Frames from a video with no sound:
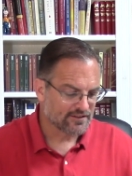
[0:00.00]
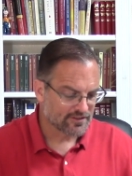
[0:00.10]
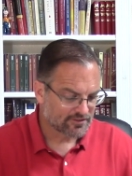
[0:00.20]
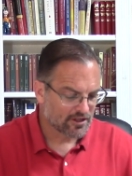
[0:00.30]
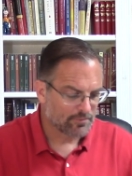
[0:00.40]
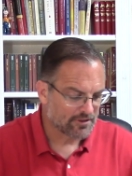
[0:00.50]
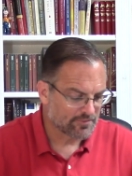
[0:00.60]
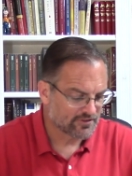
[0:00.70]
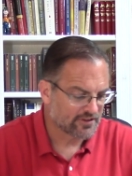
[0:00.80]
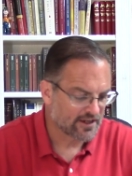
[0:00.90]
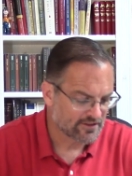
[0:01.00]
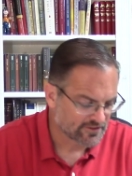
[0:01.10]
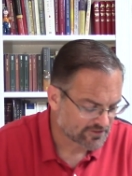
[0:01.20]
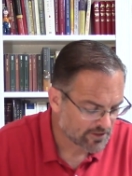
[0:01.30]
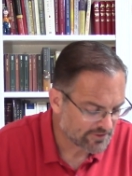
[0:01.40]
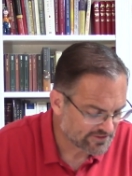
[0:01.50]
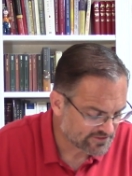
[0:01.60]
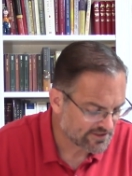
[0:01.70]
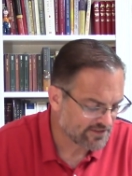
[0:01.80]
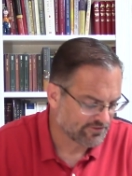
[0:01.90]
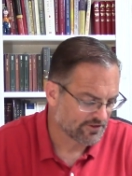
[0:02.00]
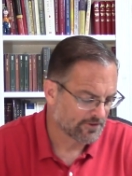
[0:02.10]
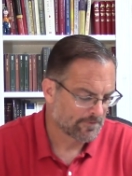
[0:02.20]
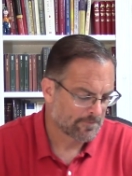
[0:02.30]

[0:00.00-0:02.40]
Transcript: this coming Messiah, this coming Savior.